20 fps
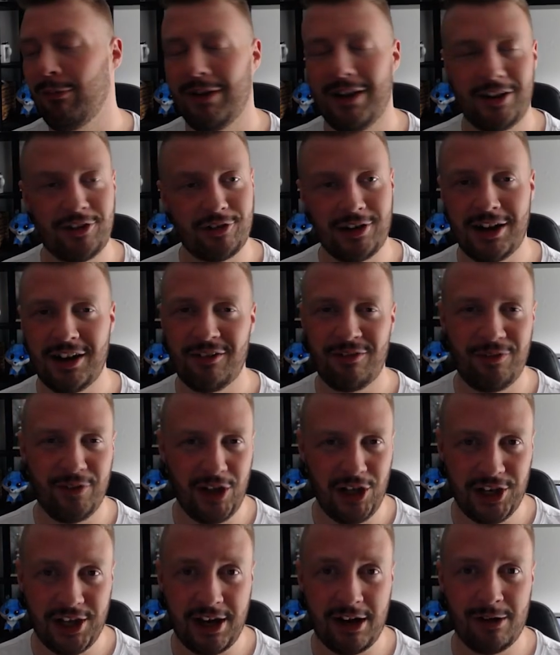try to
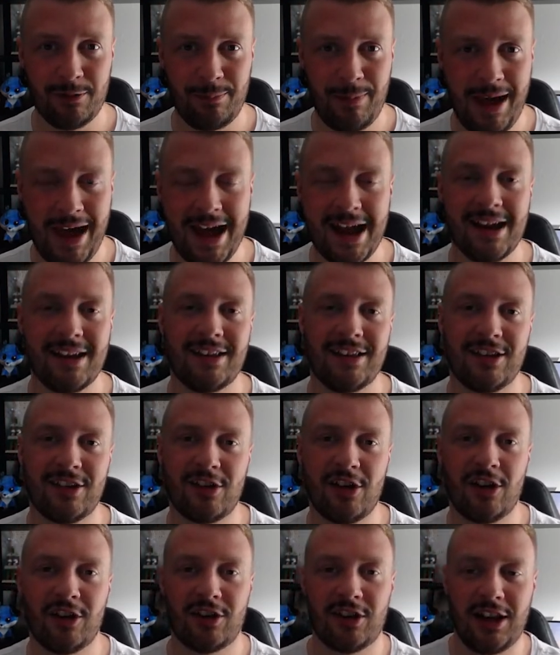fill out packs, it's
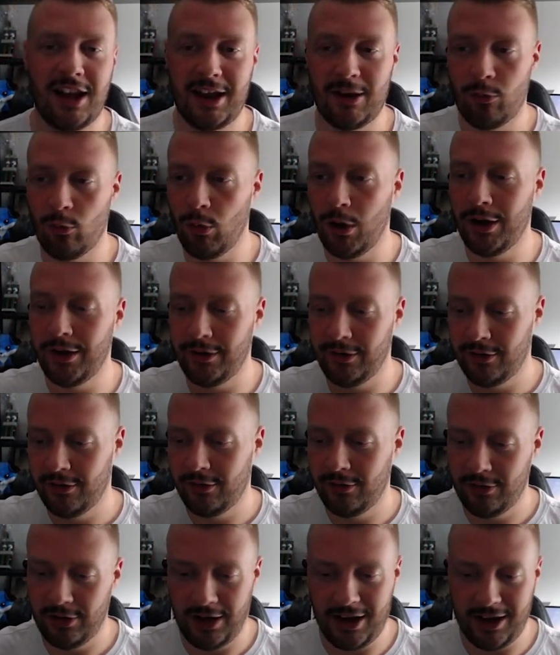just like
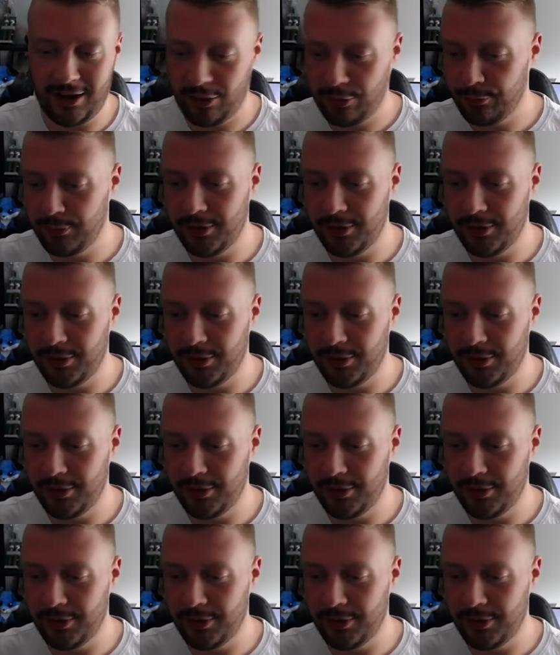3